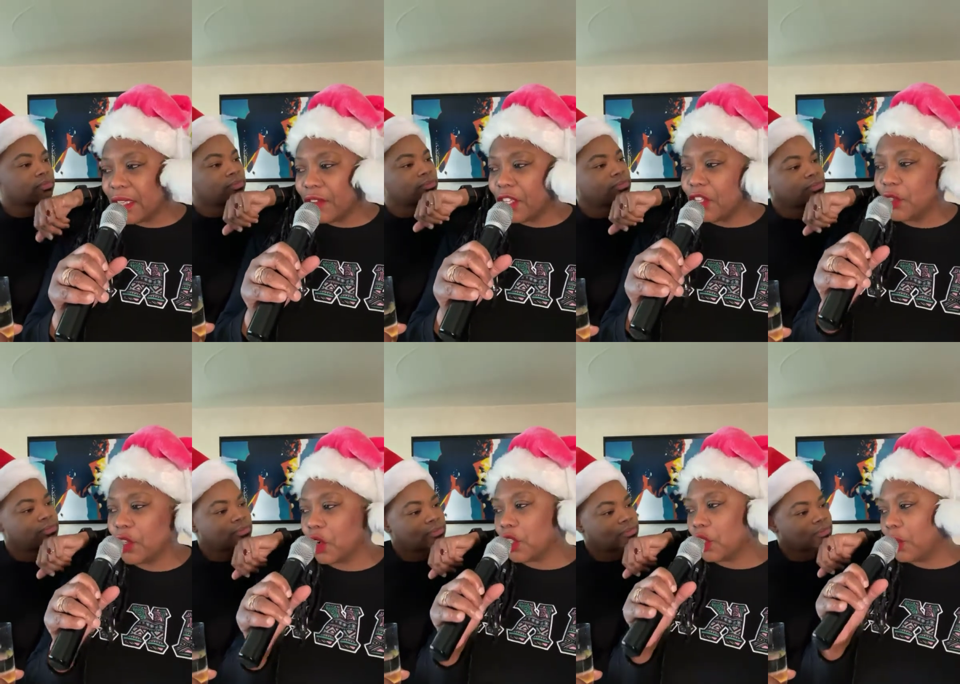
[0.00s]
Speaker 1: You know,
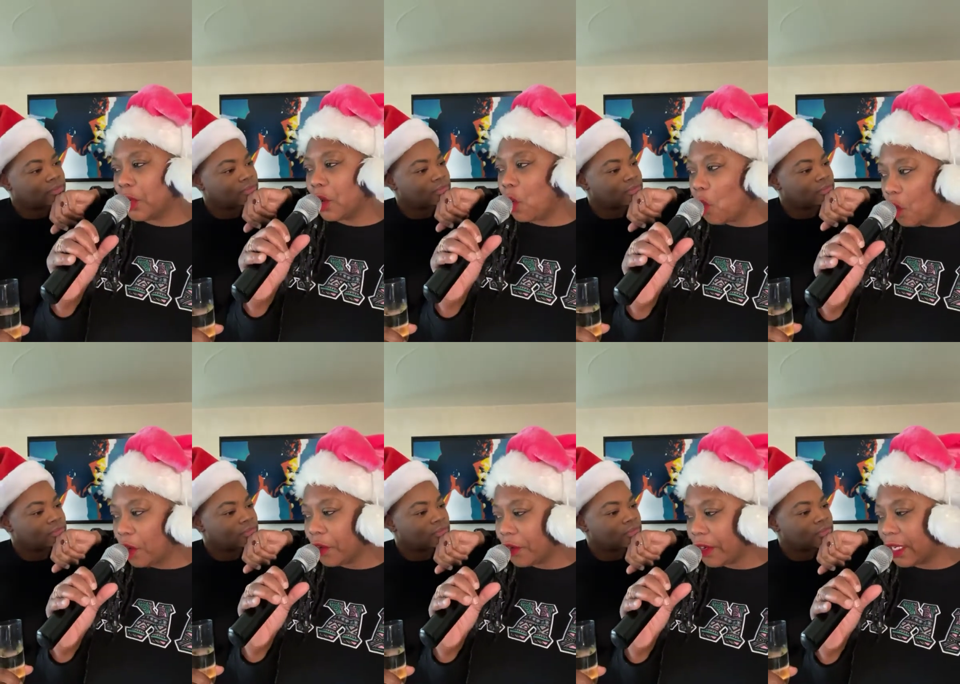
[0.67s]
you would
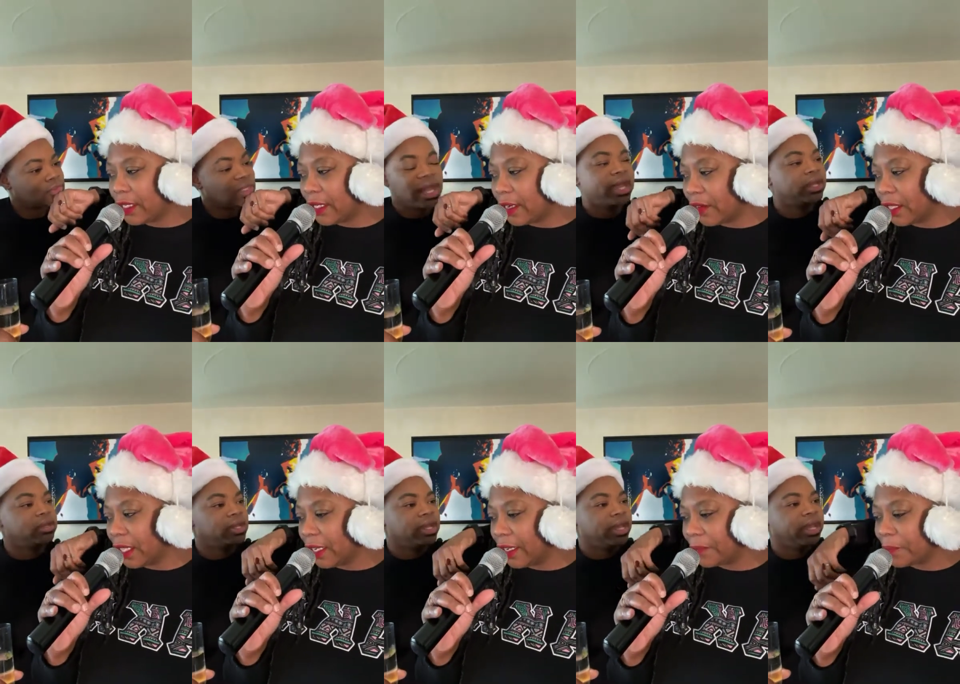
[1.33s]
order it and
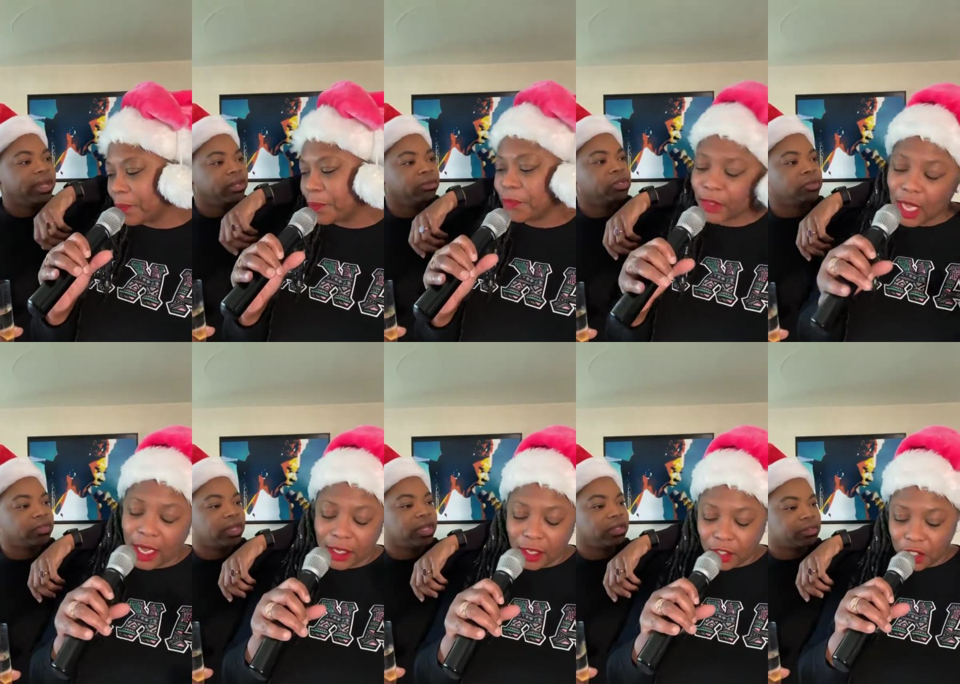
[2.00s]
everything. I, I don't know. That. I
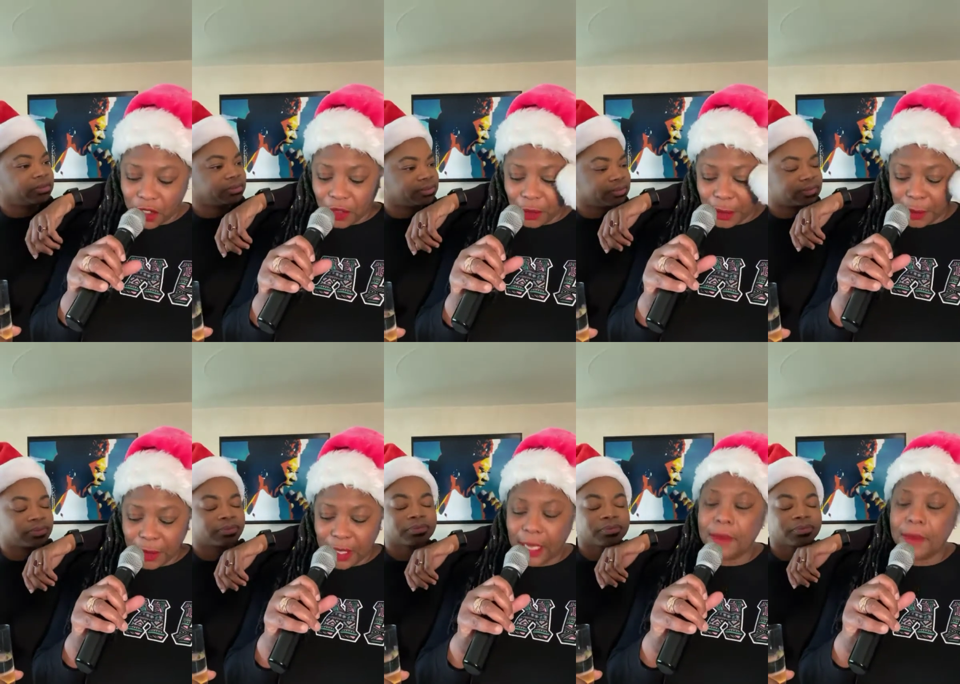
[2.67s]
know you don't remember that.